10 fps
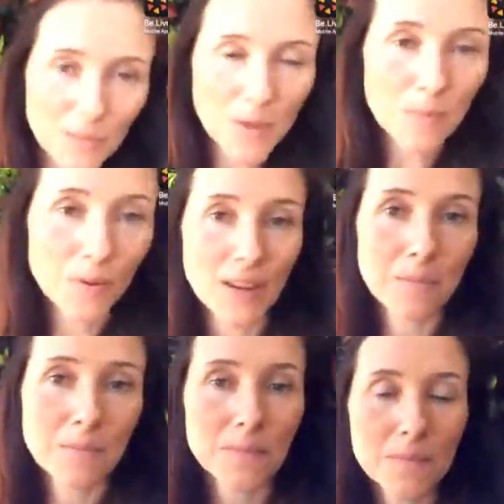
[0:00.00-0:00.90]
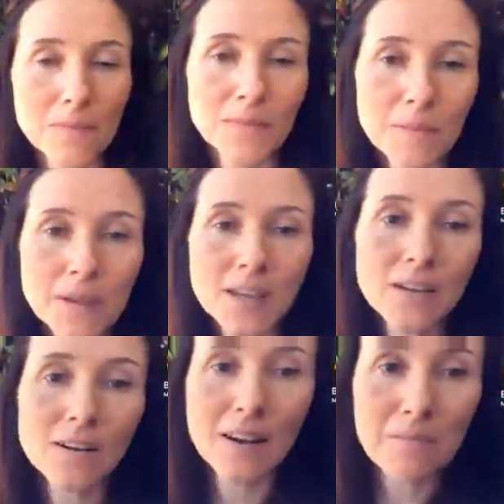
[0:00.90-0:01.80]
the people that I'm, I'm
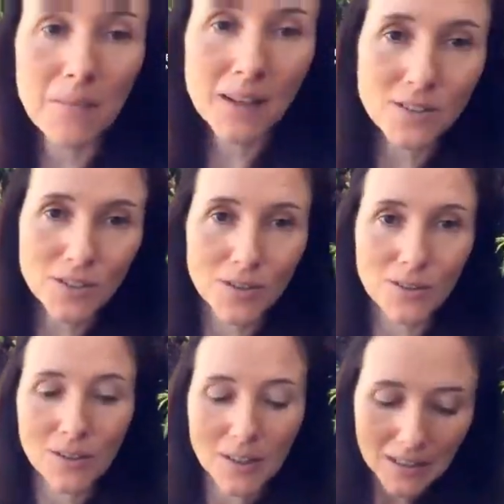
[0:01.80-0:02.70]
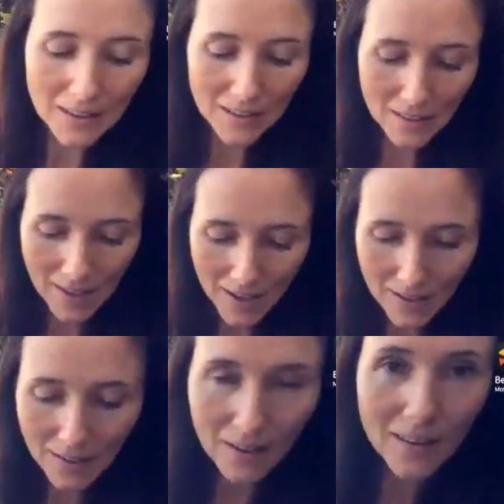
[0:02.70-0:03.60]
here and meant to,
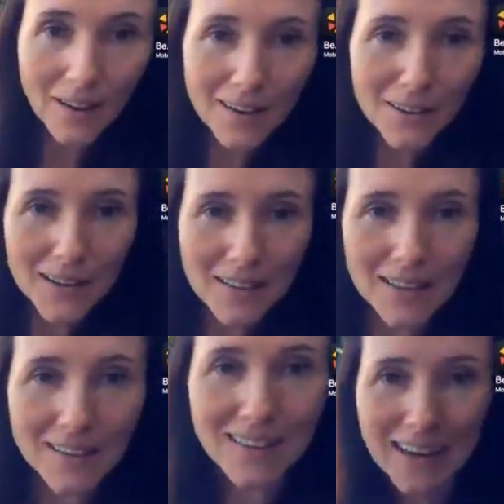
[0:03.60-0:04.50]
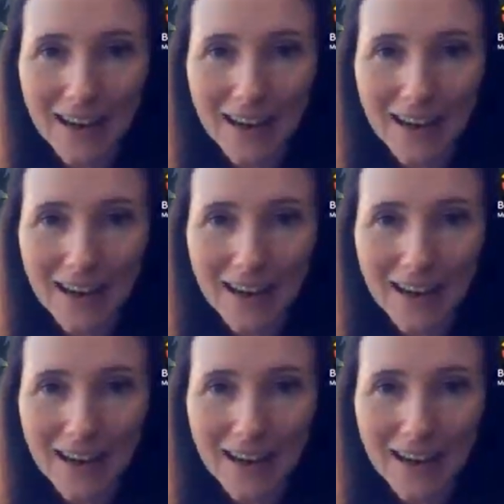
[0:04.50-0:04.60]
then a lot of great things can